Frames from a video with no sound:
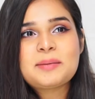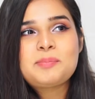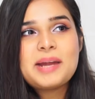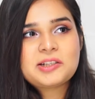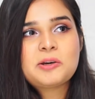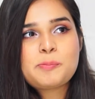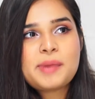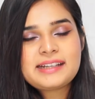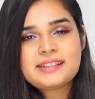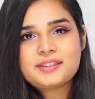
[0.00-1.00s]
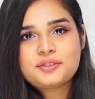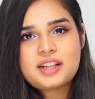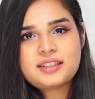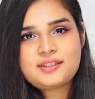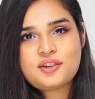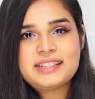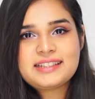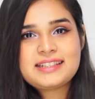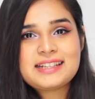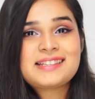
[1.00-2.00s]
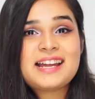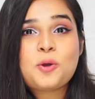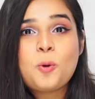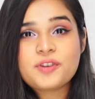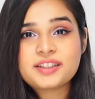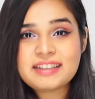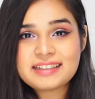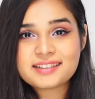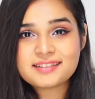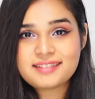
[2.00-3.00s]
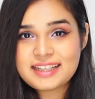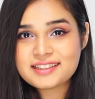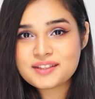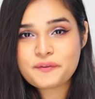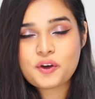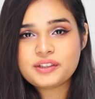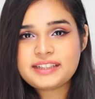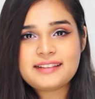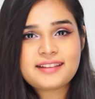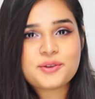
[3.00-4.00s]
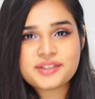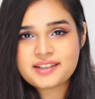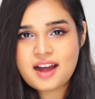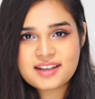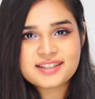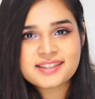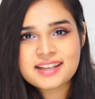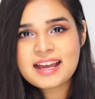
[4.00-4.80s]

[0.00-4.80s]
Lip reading: better bet to trust your instincts than overthink things for 10,000 hours